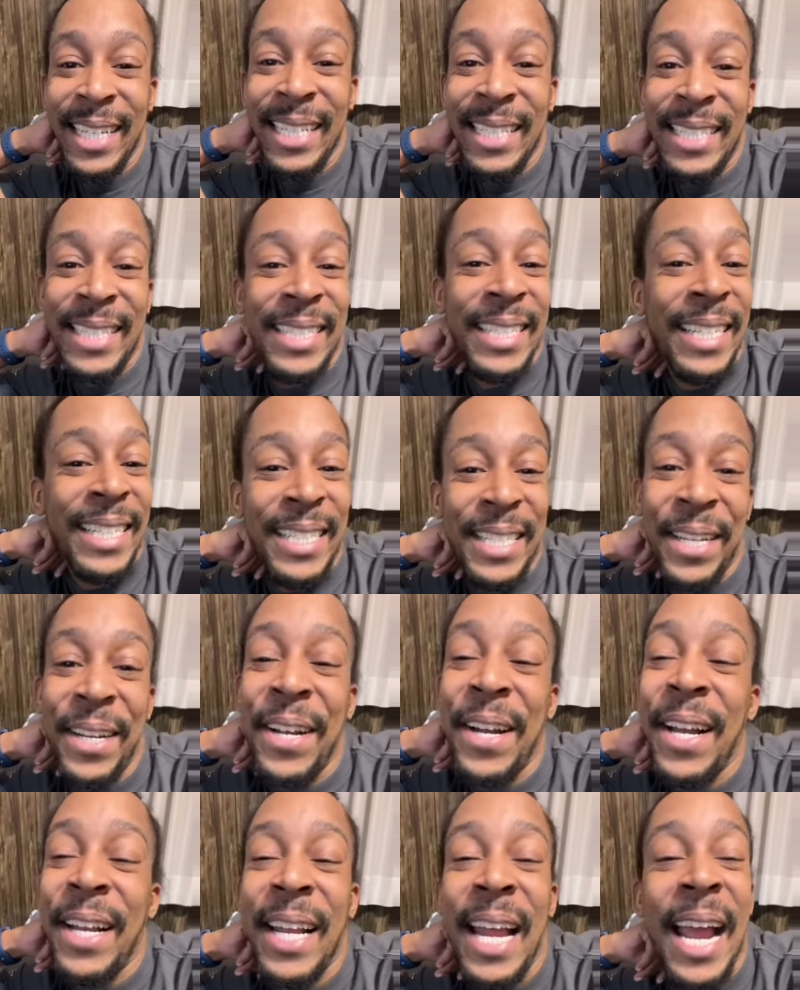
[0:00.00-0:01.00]
Sister
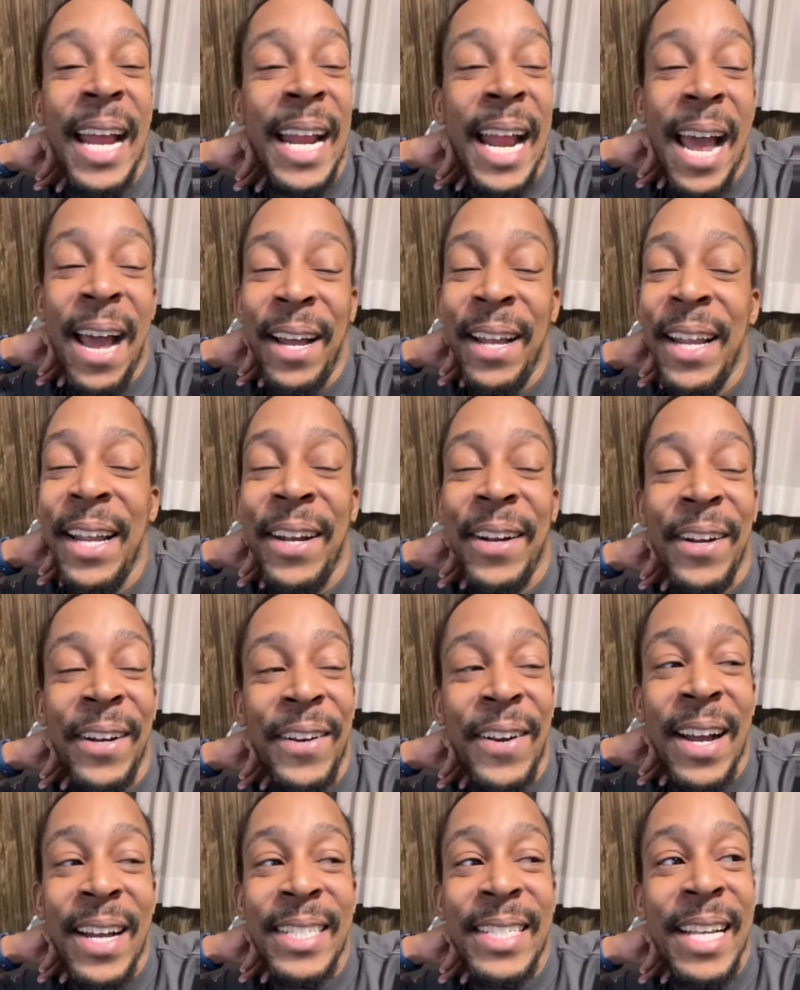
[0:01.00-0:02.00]
girl laying out here
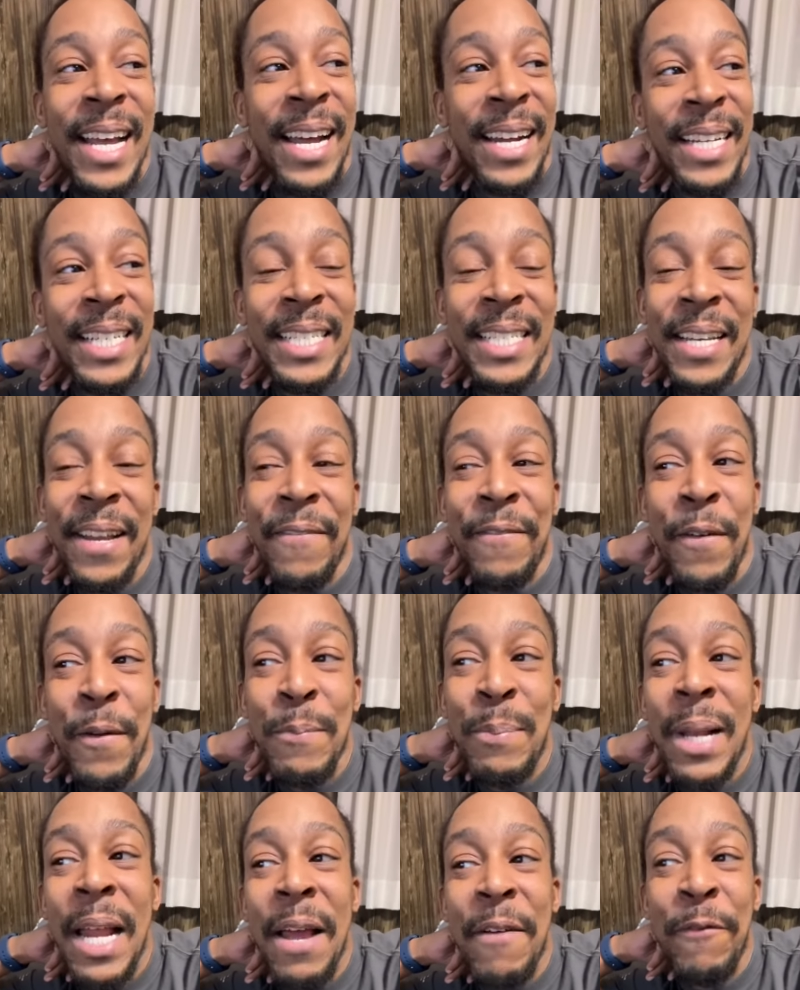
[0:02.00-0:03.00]
across all these different
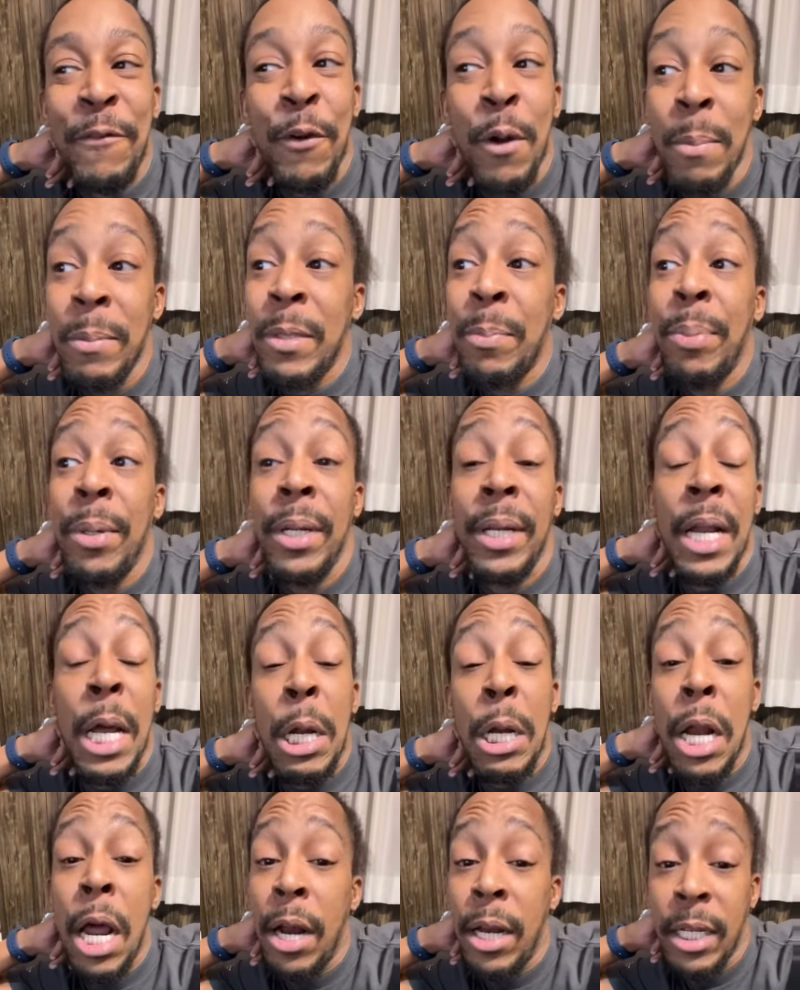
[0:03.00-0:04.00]
platforms, putting
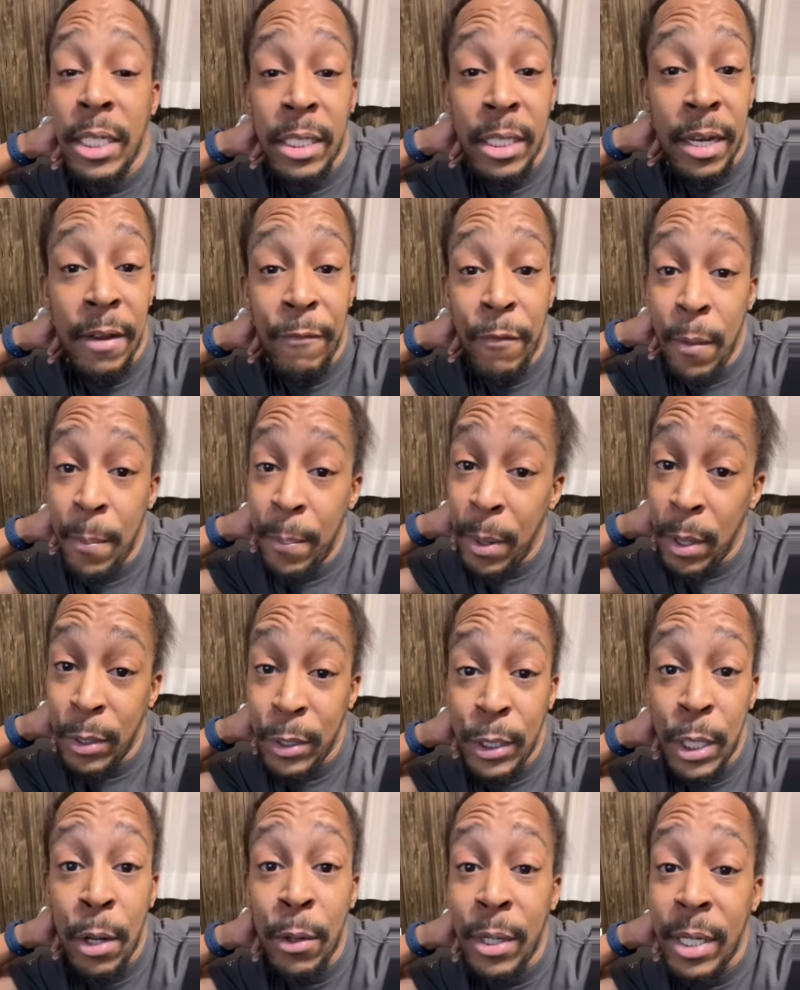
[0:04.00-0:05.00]
on all these different
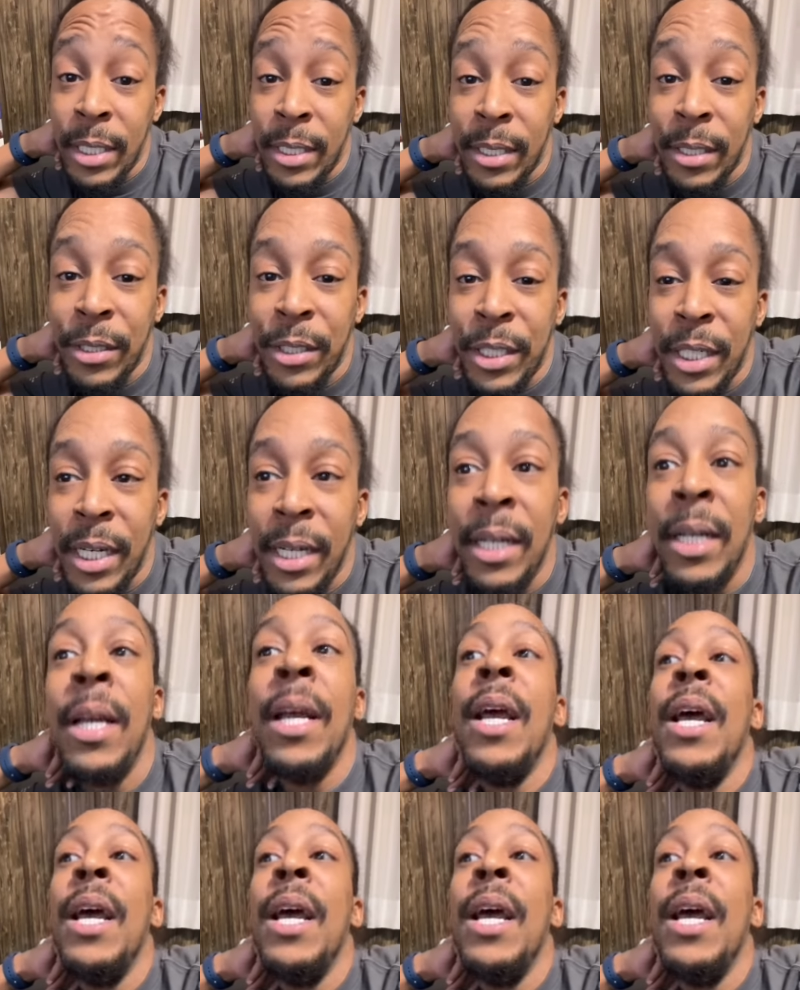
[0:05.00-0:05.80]
personas and shit.